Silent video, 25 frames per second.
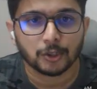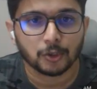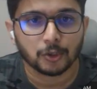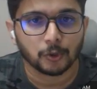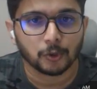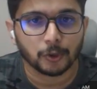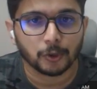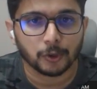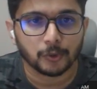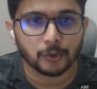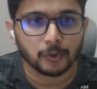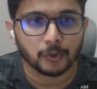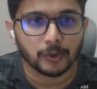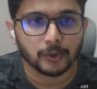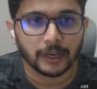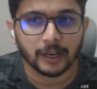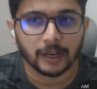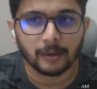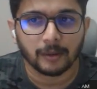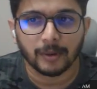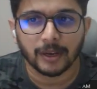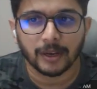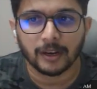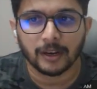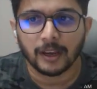showed you
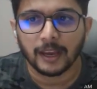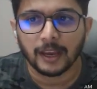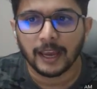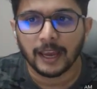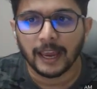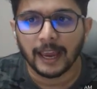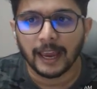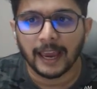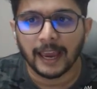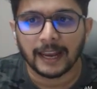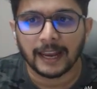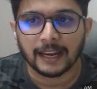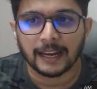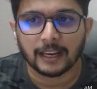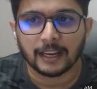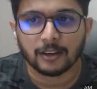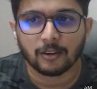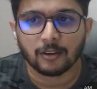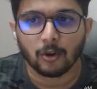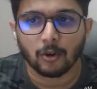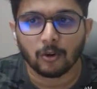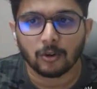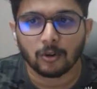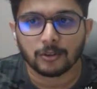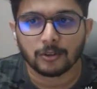in a bit and
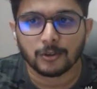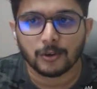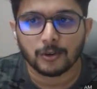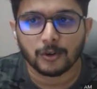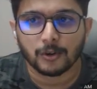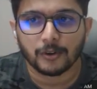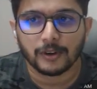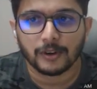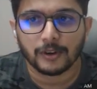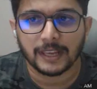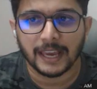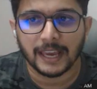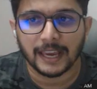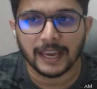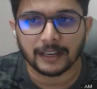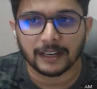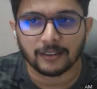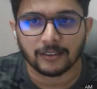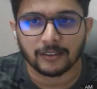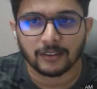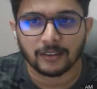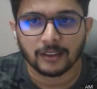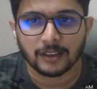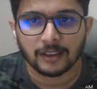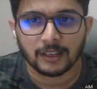it also
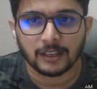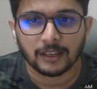creates